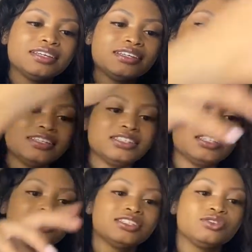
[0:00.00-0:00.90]
this
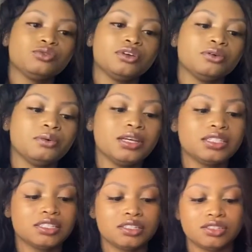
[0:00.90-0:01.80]
Three of
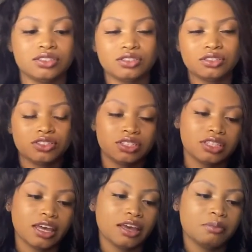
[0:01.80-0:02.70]
Winter just
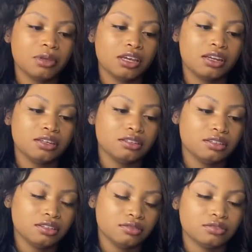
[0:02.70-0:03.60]
came in,
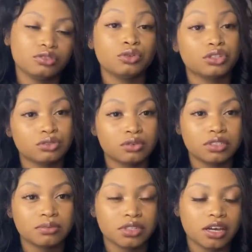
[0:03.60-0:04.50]
and or Three of Swords,
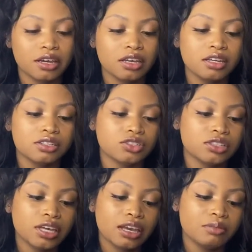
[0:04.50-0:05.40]
I'm sorry,
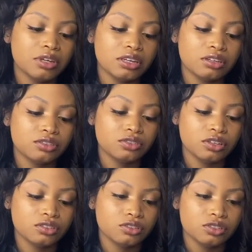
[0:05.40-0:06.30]
just came in
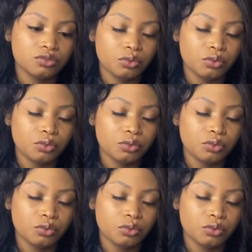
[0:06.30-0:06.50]
and just